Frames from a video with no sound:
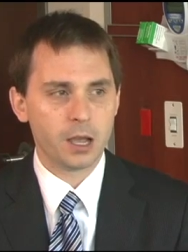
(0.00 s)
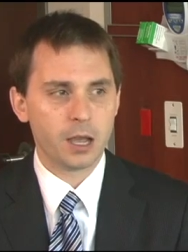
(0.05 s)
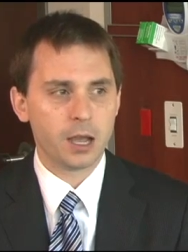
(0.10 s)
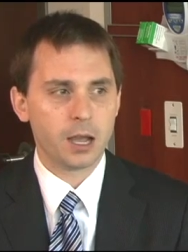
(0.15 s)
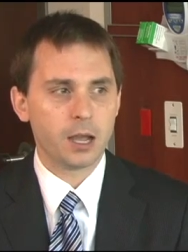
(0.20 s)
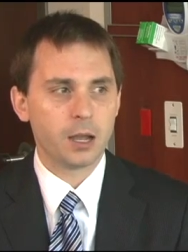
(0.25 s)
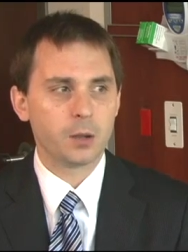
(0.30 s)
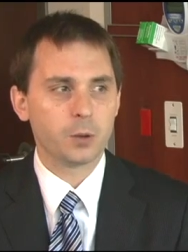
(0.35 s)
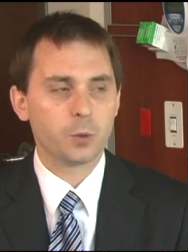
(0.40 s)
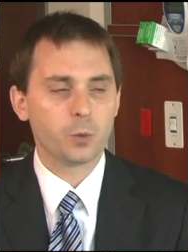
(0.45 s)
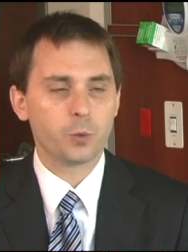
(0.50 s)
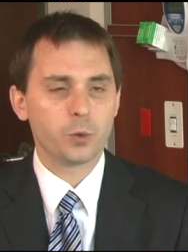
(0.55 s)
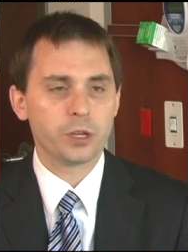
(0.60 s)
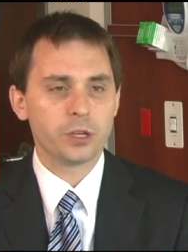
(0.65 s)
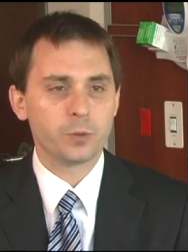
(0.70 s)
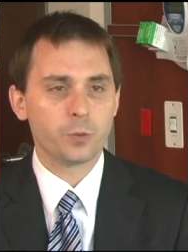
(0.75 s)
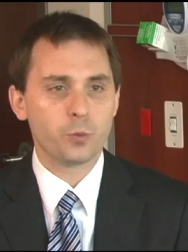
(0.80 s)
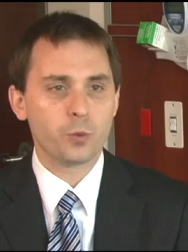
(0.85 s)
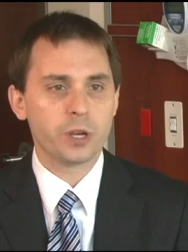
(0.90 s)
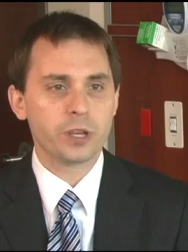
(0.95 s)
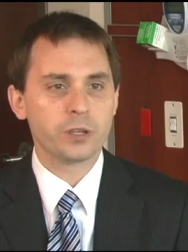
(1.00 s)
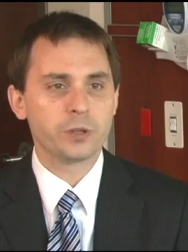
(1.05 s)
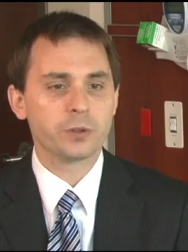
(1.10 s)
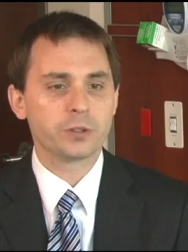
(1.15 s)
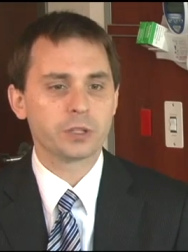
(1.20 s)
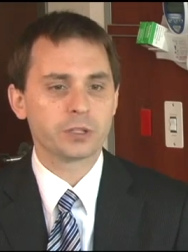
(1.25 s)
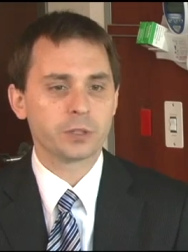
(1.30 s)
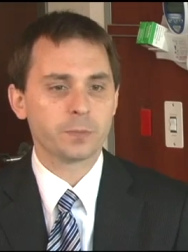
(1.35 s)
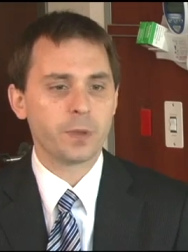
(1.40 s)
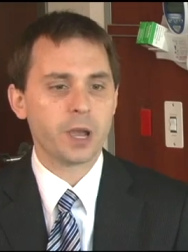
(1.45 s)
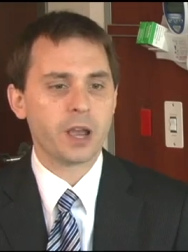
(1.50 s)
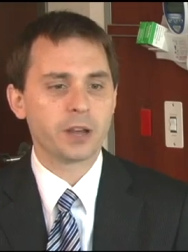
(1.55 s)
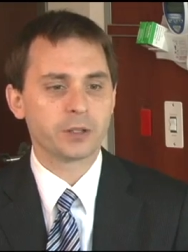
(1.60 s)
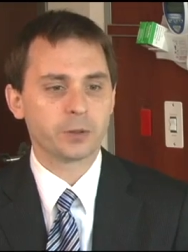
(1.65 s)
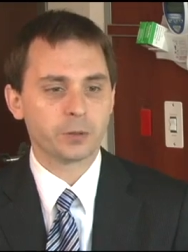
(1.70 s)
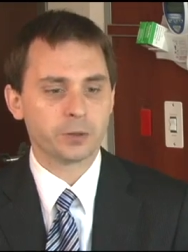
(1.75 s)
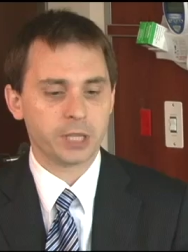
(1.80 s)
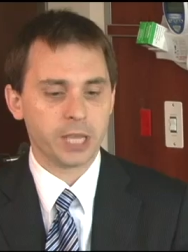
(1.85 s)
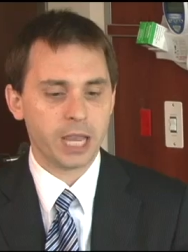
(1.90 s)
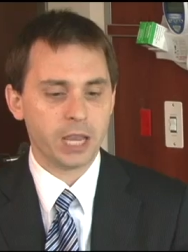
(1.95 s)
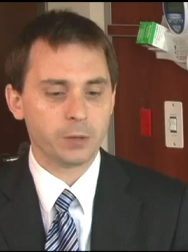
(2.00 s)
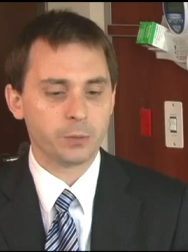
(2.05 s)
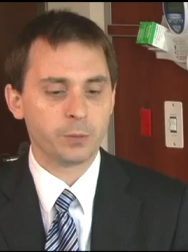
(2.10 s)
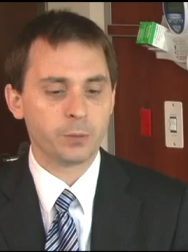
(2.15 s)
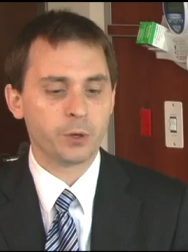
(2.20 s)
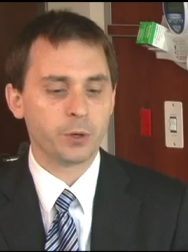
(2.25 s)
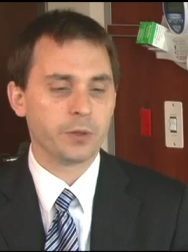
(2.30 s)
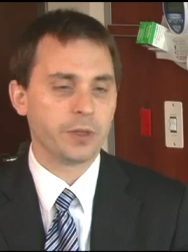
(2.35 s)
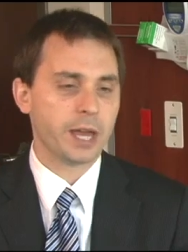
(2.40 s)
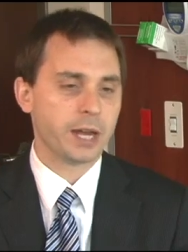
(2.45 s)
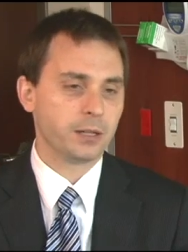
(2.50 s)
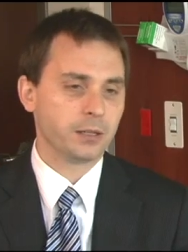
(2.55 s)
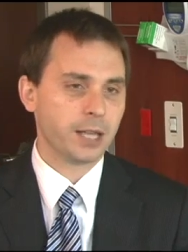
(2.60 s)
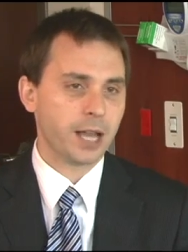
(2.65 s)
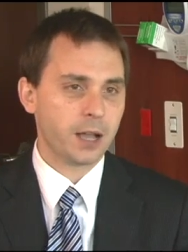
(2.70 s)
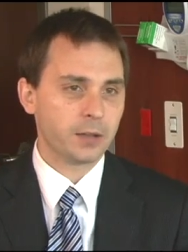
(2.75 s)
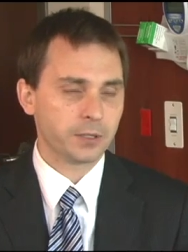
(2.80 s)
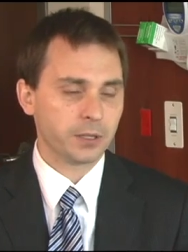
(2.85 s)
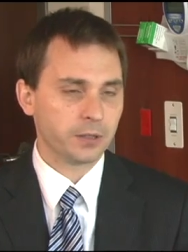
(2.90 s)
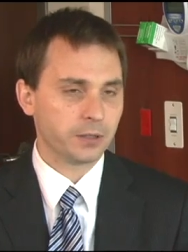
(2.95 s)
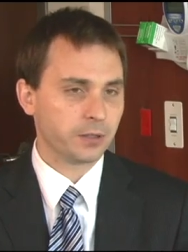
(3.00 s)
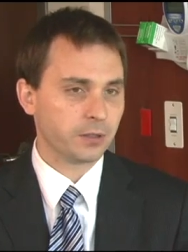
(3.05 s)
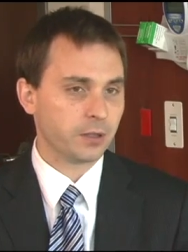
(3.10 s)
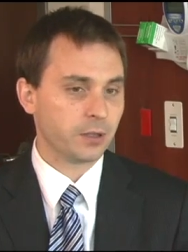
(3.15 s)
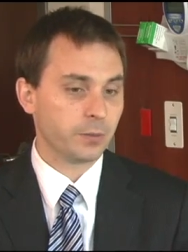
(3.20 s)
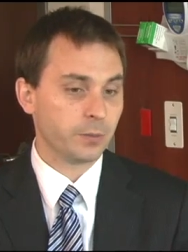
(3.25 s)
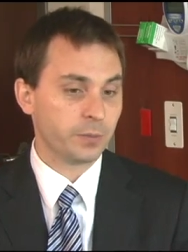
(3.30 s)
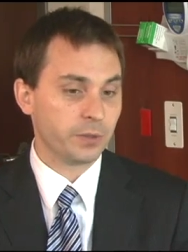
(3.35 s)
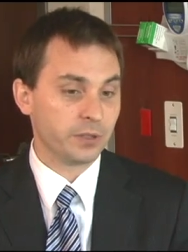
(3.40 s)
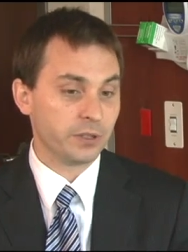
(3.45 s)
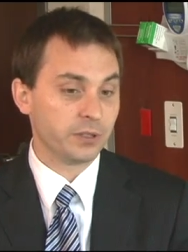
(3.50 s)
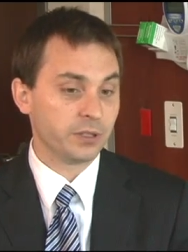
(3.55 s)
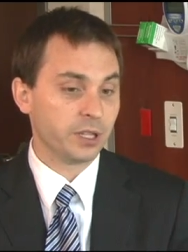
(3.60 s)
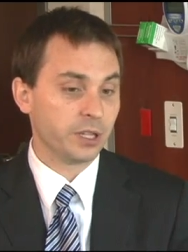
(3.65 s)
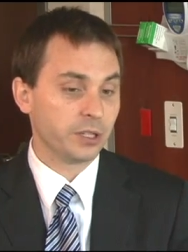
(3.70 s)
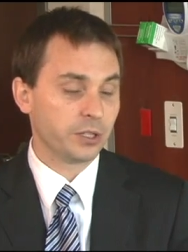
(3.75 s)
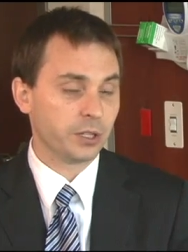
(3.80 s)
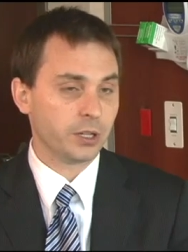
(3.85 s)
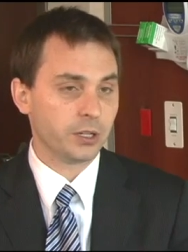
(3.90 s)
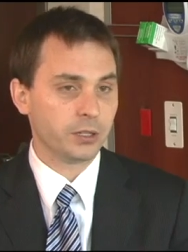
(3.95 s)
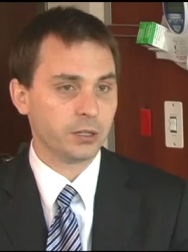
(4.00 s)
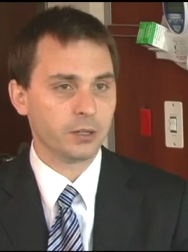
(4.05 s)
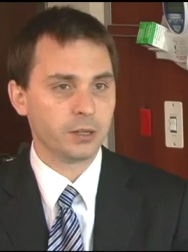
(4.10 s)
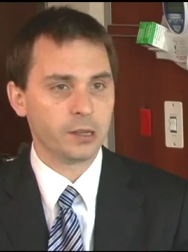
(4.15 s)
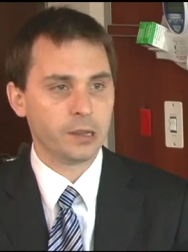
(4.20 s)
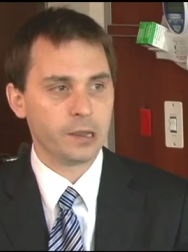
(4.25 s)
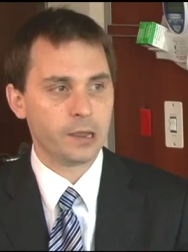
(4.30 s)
Uh, we, we use a special table that allows us to position